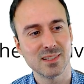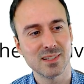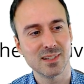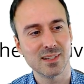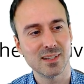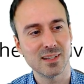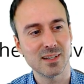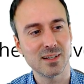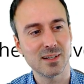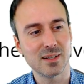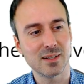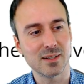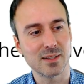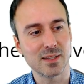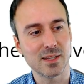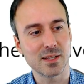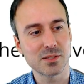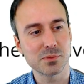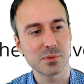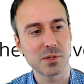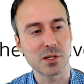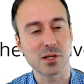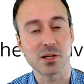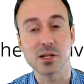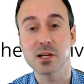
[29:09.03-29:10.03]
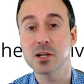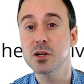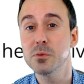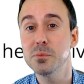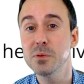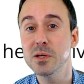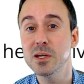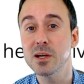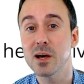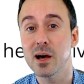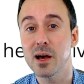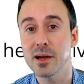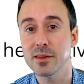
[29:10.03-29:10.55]
Oh, that's weird. It could
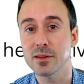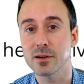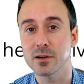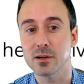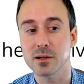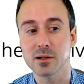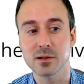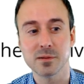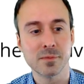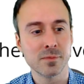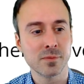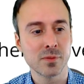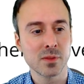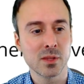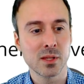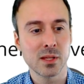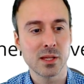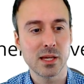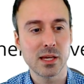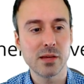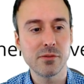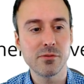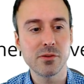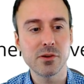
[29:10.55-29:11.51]
be either. If